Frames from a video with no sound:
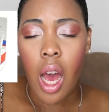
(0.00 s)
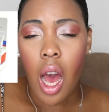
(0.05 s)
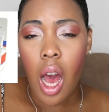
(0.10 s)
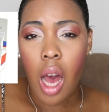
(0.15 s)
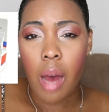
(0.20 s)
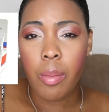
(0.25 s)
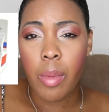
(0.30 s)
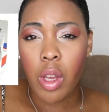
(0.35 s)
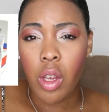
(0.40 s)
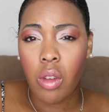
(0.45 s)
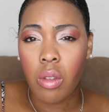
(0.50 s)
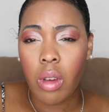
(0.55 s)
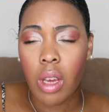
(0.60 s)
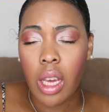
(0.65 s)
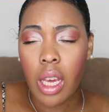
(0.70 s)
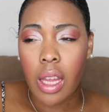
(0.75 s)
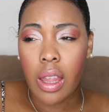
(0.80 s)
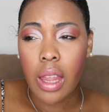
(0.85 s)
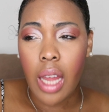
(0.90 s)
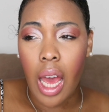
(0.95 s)
Um, you
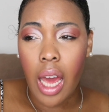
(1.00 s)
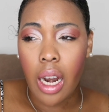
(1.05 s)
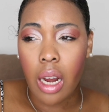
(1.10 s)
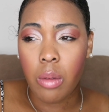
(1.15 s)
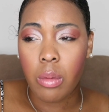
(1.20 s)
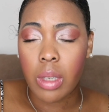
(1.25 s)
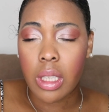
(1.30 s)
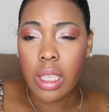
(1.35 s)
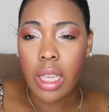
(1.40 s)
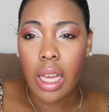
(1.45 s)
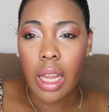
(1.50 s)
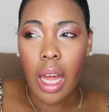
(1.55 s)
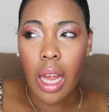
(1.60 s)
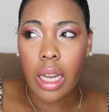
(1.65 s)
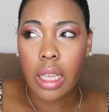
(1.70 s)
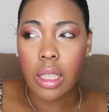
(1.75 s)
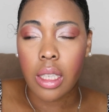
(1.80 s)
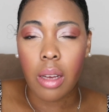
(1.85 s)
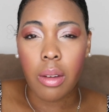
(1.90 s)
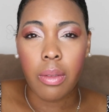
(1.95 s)
can get that. I want to say that
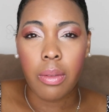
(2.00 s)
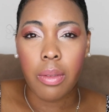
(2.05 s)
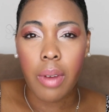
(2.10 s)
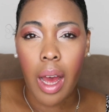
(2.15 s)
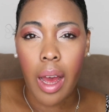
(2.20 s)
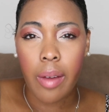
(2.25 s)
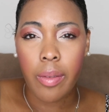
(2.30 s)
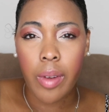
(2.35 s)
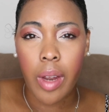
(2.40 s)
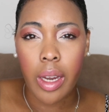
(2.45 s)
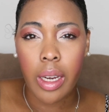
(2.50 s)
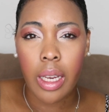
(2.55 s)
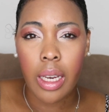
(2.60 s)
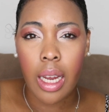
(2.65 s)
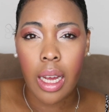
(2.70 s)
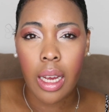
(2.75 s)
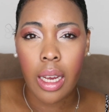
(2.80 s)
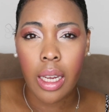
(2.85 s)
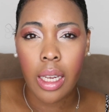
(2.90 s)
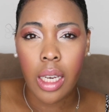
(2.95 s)
is five
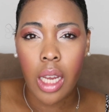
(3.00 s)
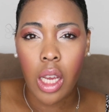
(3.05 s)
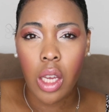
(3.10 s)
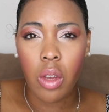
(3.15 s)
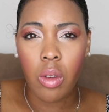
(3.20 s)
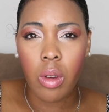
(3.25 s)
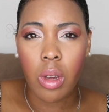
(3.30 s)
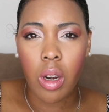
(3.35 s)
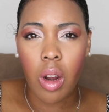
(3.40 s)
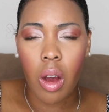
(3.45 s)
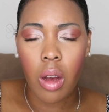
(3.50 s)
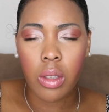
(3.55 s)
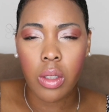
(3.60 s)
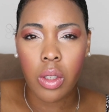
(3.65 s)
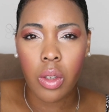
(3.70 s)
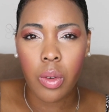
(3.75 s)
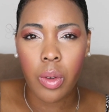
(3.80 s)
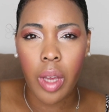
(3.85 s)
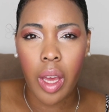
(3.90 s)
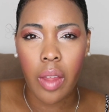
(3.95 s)
ninety-nine. You can
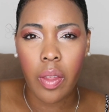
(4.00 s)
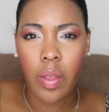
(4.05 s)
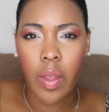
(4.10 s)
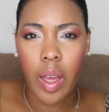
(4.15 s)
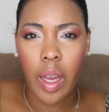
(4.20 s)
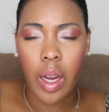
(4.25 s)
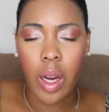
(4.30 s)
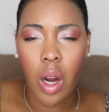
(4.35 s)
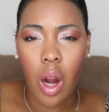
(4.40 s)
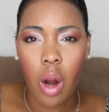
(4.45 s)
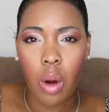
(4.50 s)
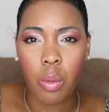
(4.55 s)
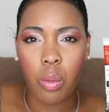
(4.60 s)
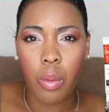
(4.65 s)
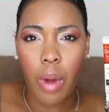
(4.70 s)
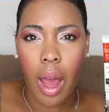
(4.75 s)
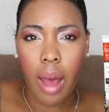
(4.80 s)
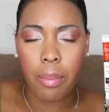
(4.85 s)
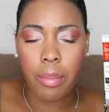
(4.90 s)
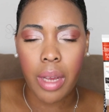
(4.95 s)
also get their
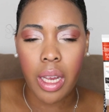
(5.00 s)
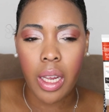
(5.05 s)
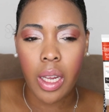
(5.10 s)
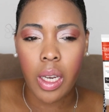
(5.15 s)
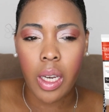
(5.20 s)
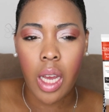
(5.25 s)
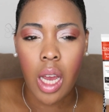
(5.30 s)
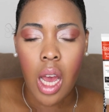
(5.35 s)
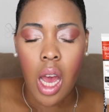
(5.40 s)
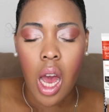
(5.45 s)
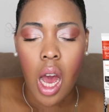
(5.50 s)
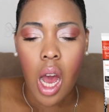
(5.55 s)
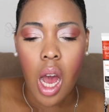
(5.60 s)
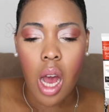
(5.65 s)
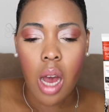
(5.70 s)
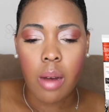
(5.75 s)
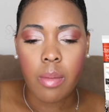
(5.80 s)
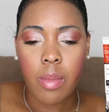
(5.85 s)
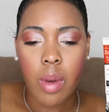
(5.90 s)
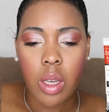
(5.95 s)
rapid,
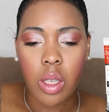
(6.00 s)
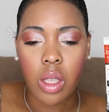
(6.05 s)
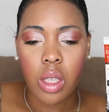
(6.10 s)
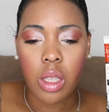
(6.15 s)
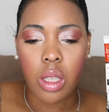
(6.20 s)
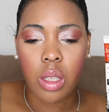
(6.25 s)
um,